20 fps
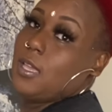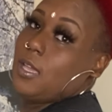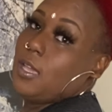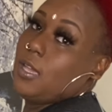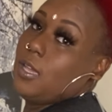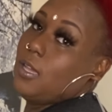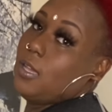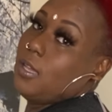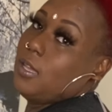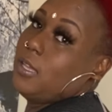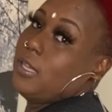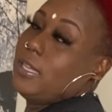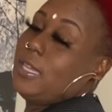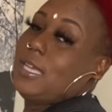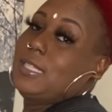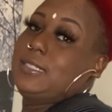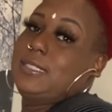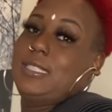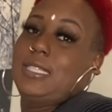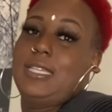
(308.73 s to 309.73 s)
Uh, it
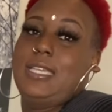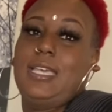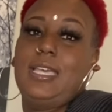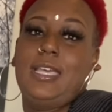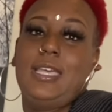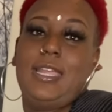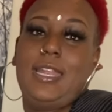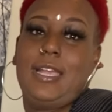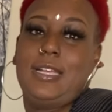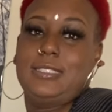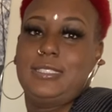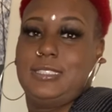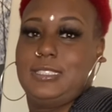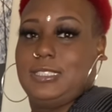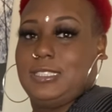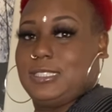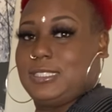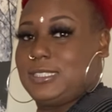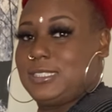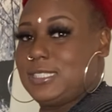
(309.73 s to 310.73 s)
got the cutouts in
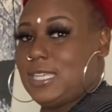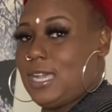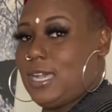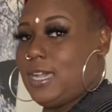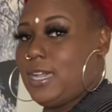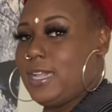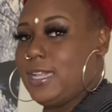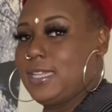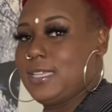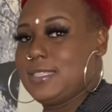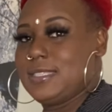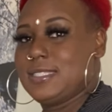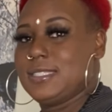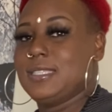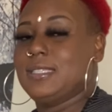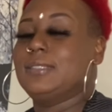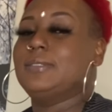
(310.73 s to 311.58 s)
the sides.